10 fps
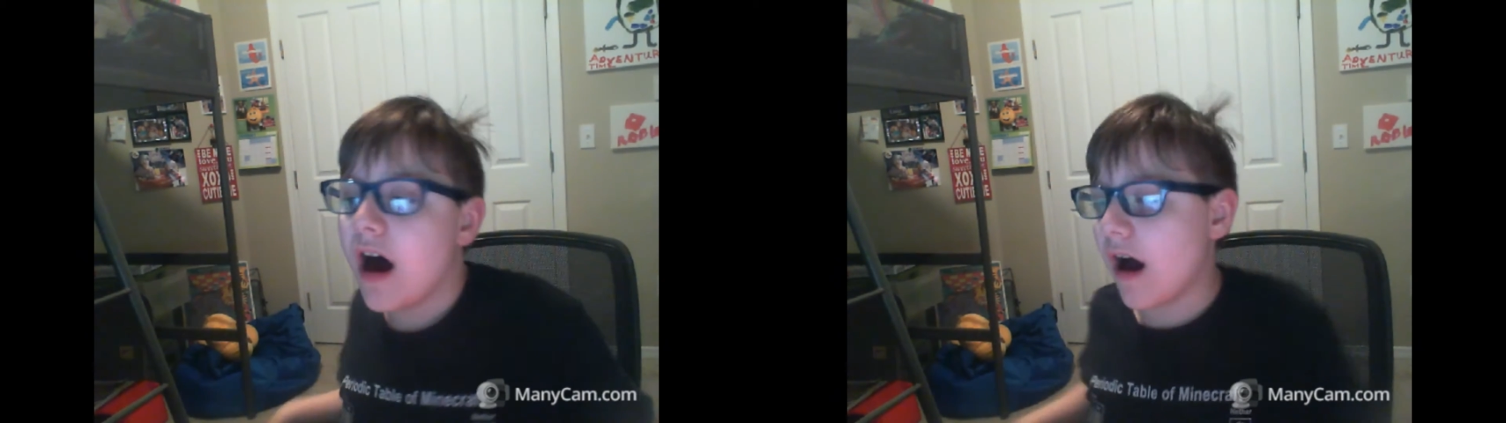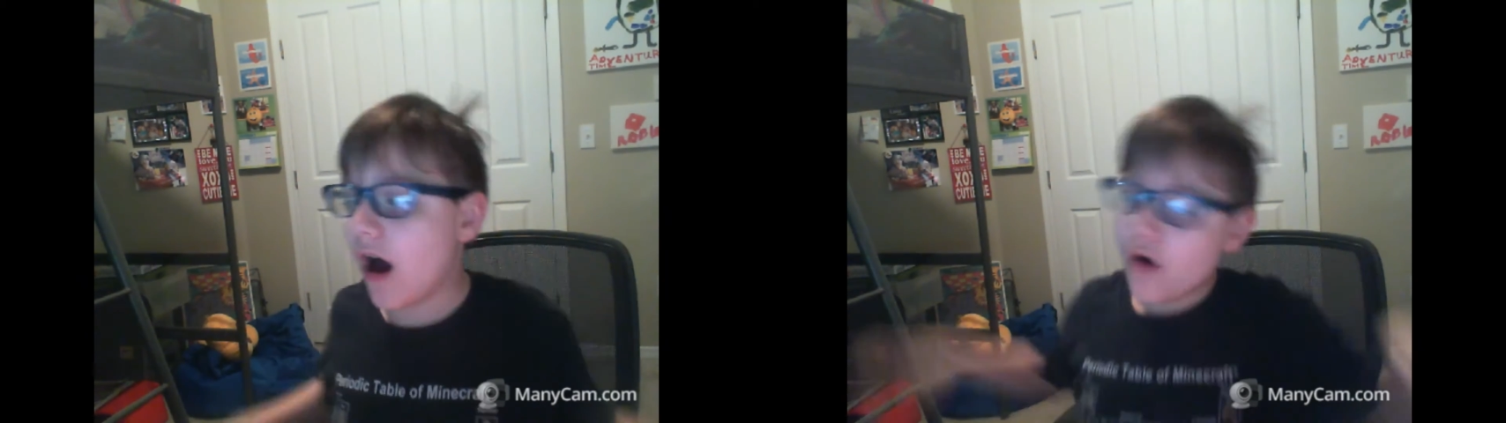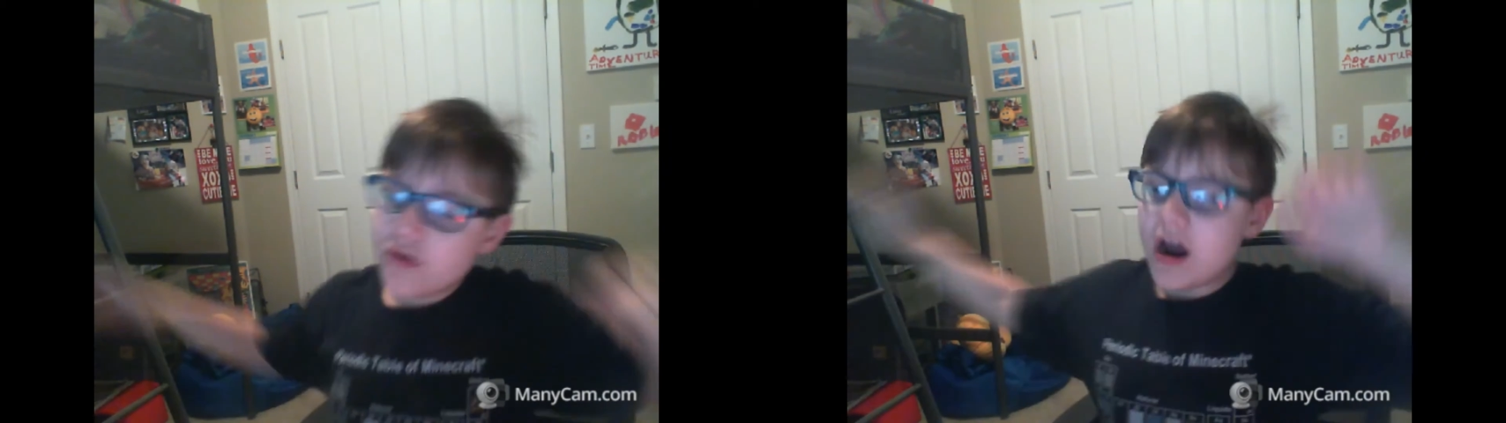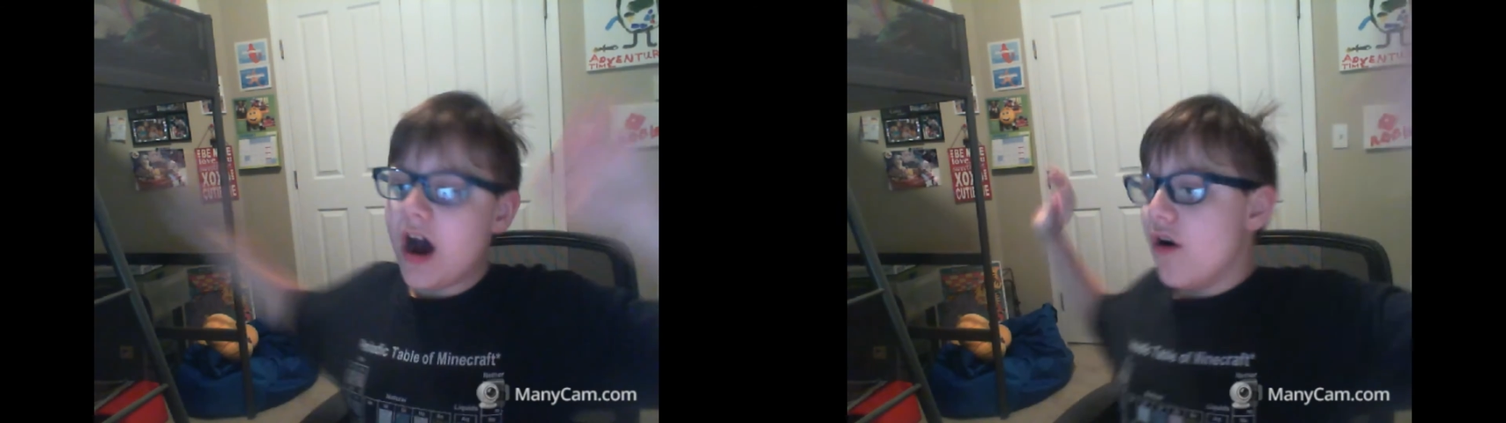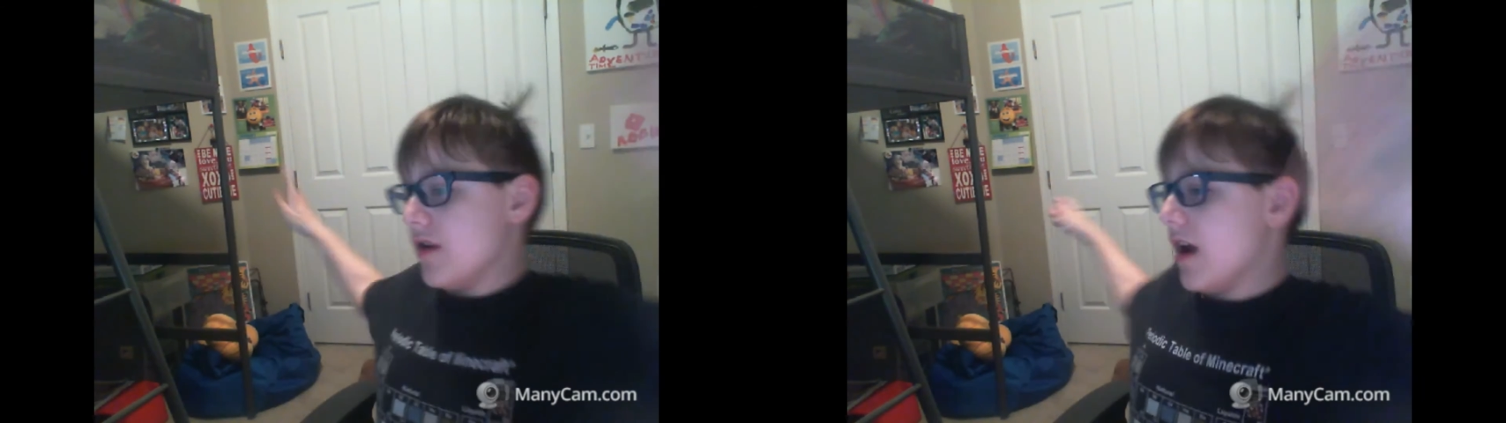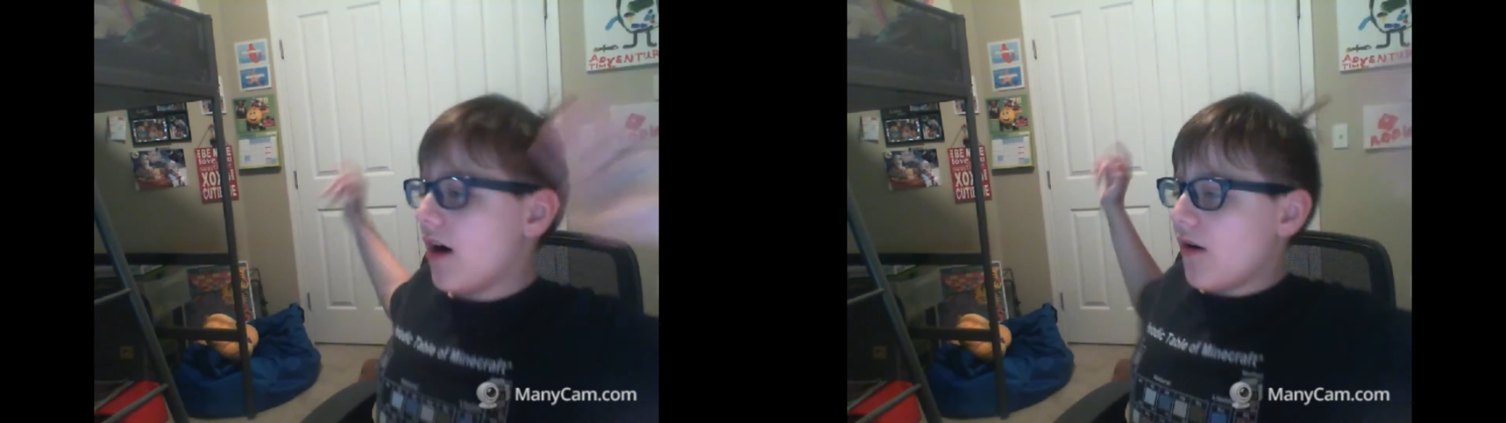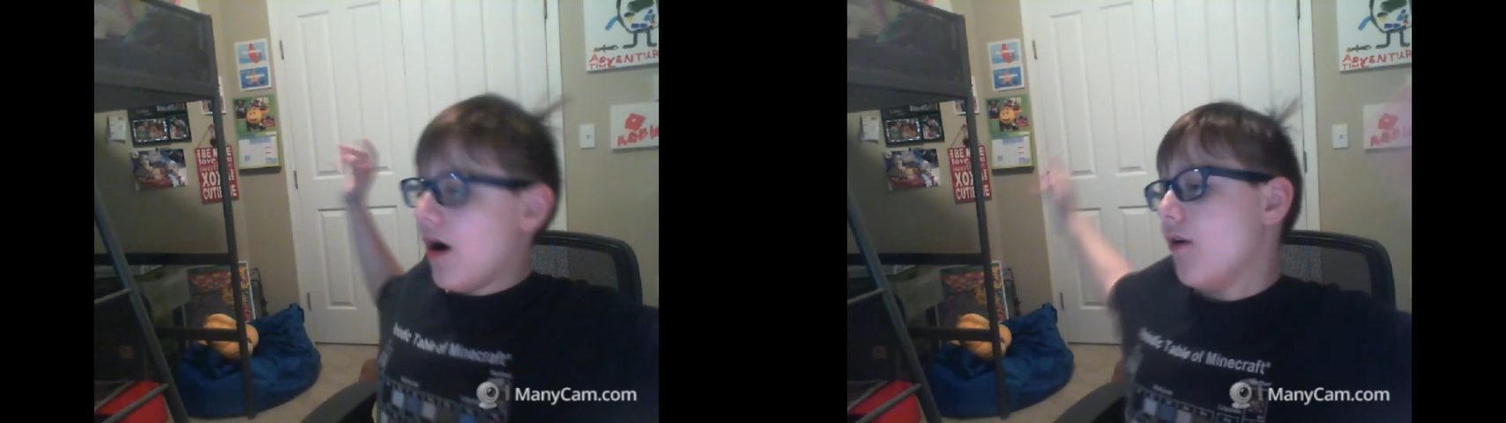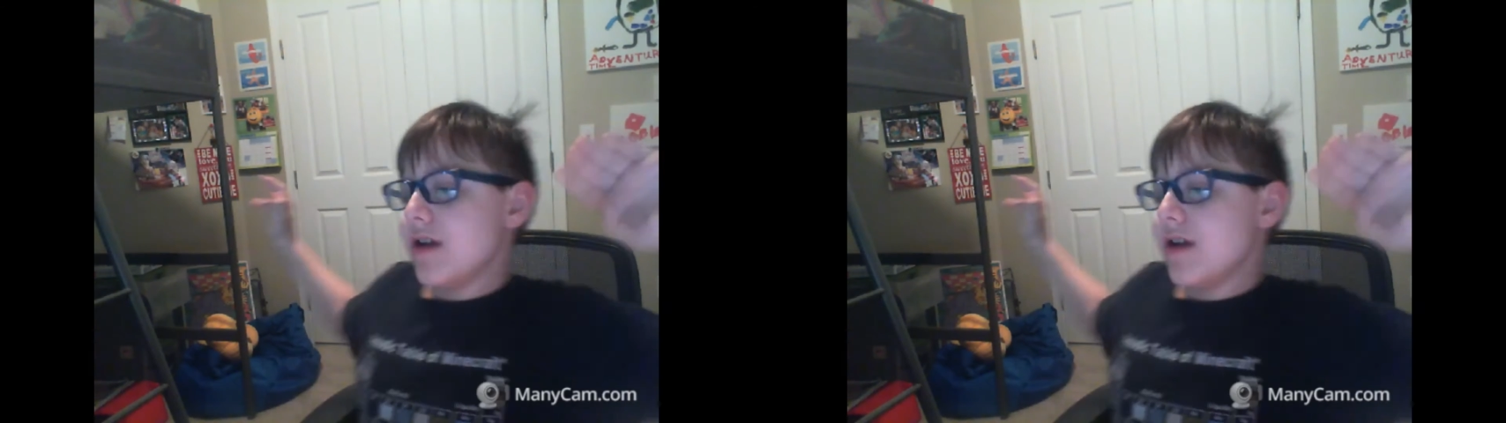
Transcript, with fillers: oh no no oh